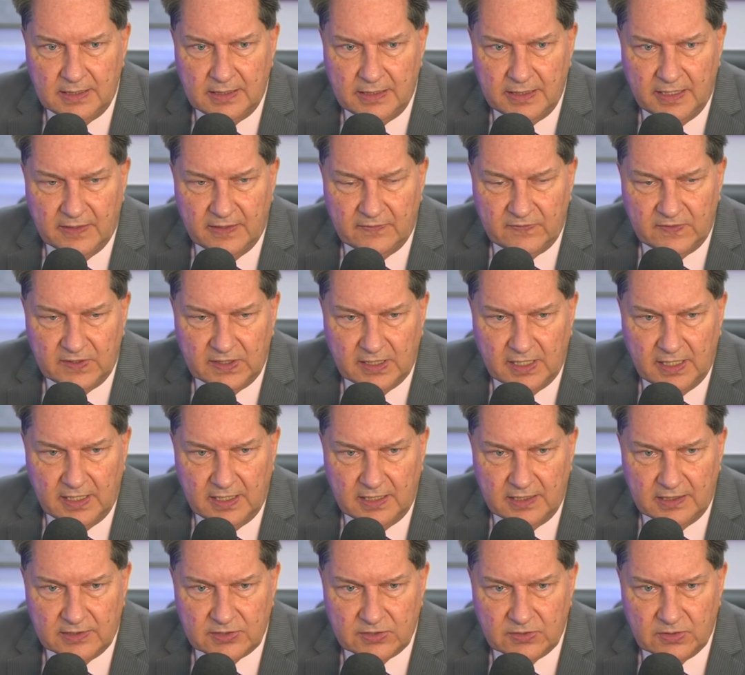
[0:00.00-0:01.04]
the
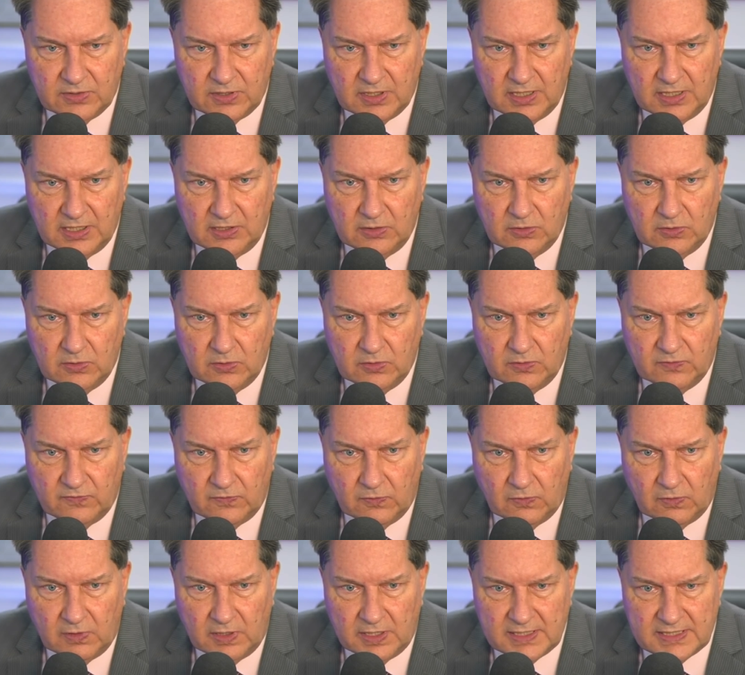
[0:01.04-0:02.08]
FDA issued an EU
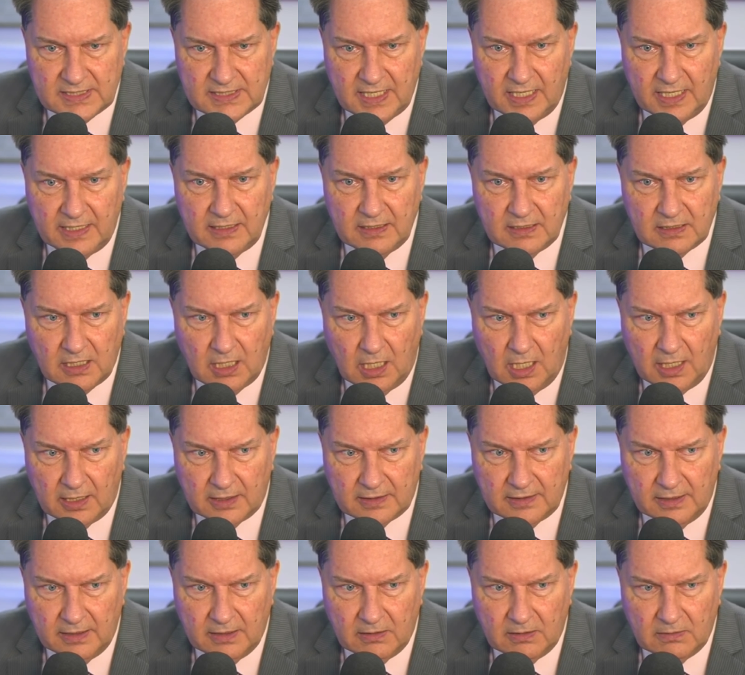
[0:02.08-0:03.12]
for a second
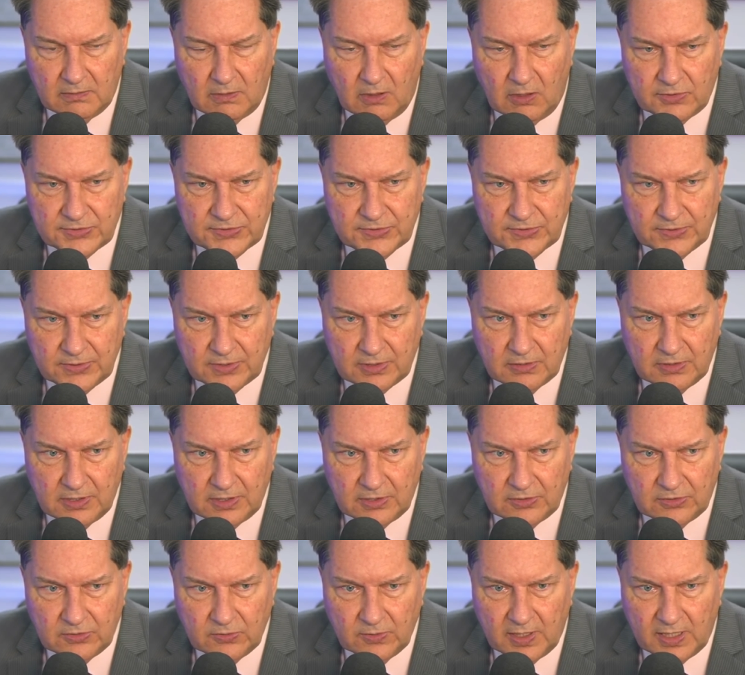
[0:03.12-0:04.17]
cocktail, also
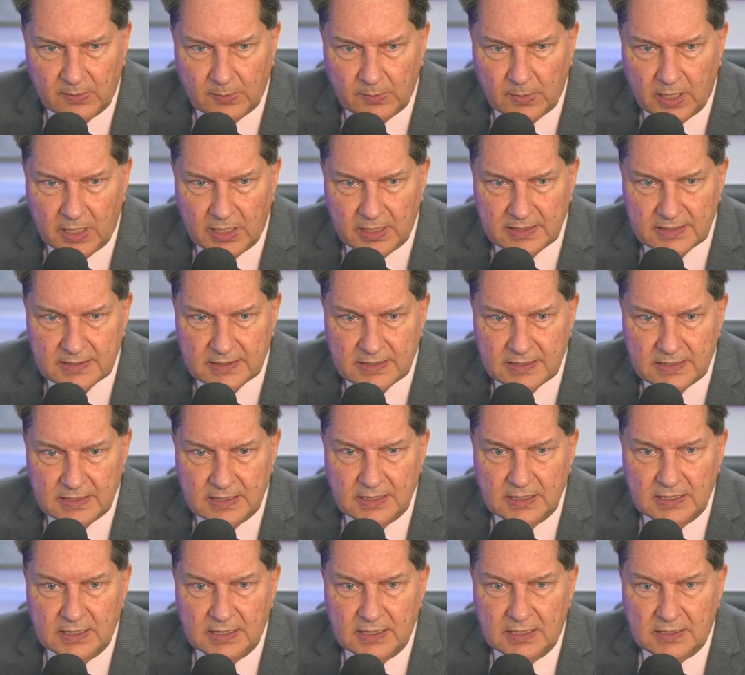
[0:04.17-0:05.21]
including two antibodies,
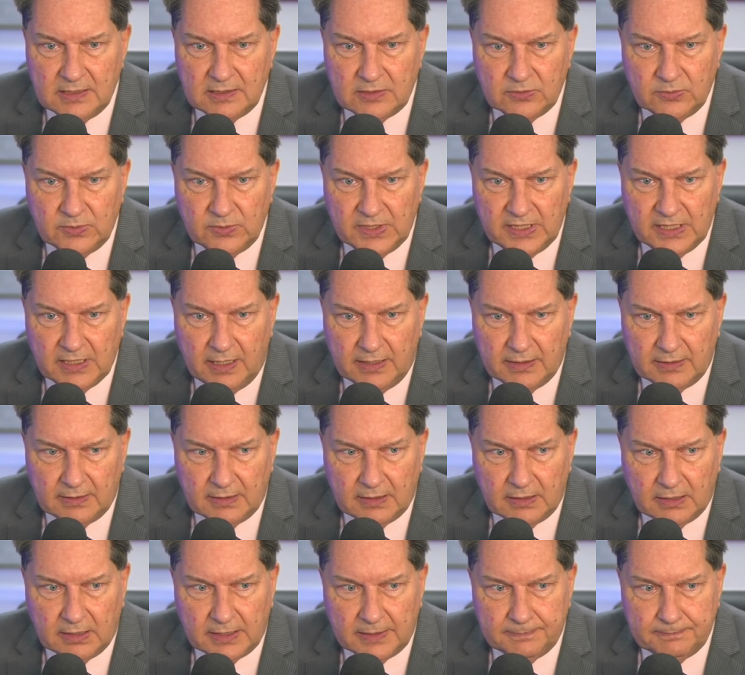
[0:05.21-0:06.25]
to Eli
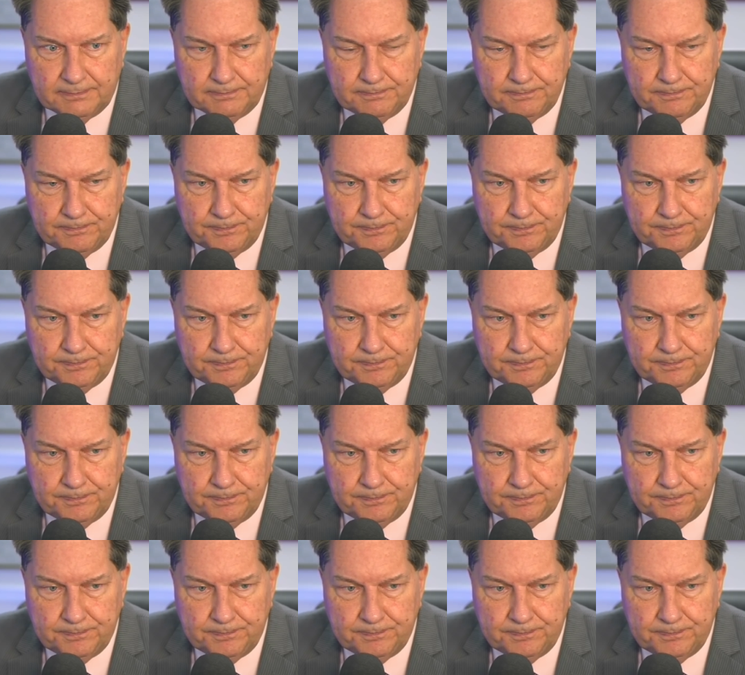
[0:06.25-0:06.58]
Lilly.